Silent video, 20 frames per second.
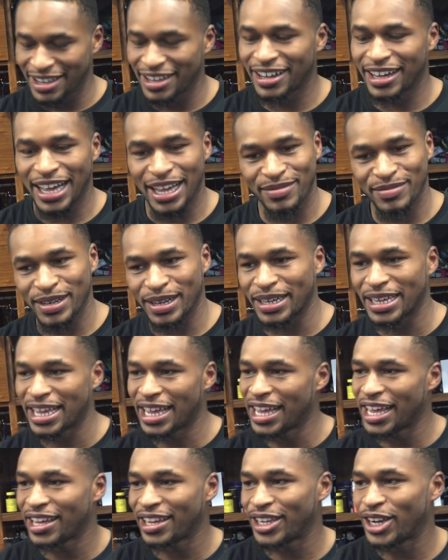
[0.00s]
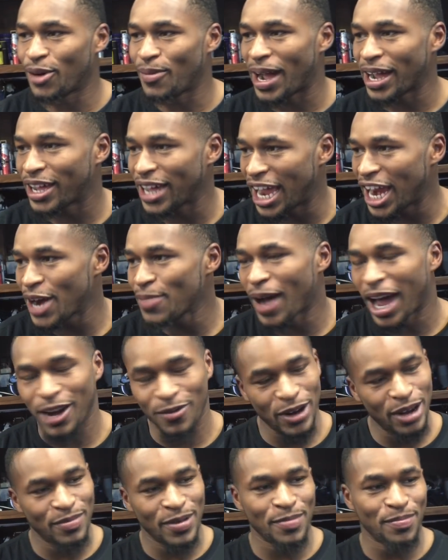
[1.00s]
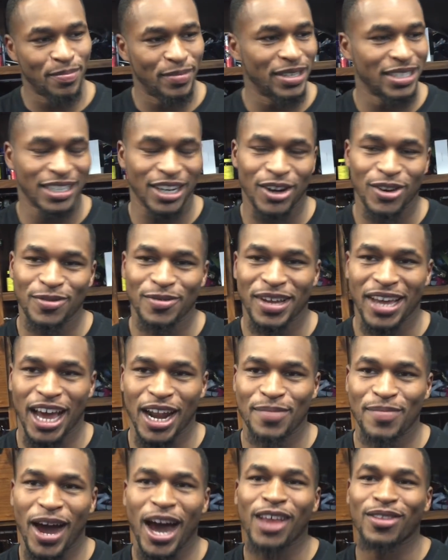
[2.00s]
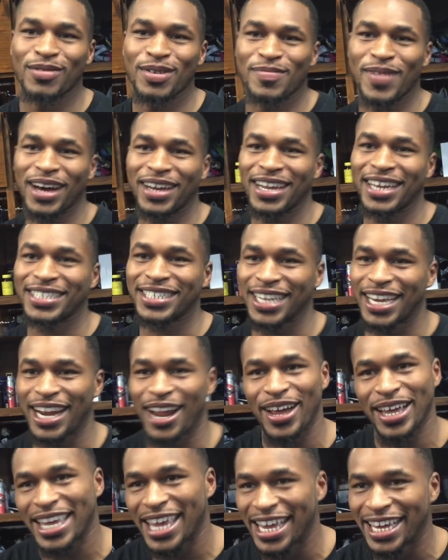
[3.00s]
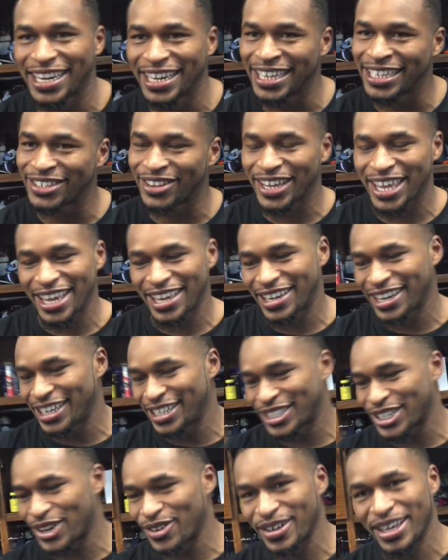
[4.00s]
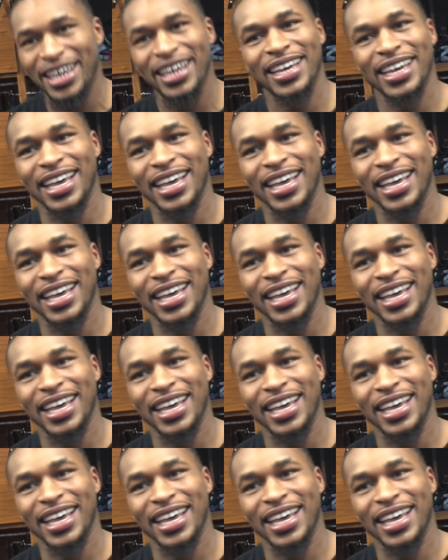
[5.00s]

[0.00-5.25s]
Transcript: Yeah, everybody really been, you know, kind of bothering me about that, saying I can't get in the end zone.